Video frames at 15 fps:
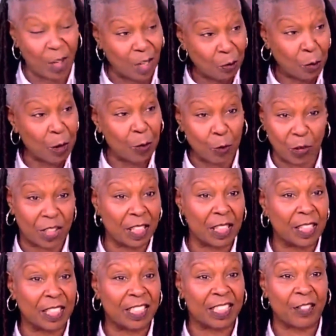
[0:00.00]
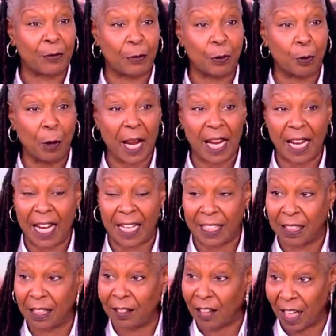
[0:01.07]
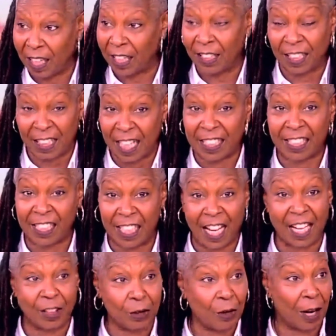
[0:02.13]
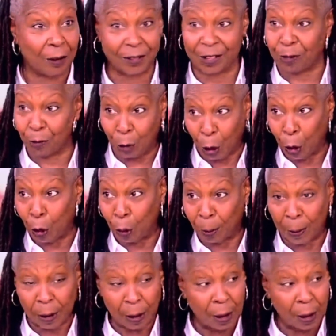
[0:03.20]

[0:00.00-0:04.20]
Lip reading: And we did it a different way. And the next thing I knew, I was in Rome.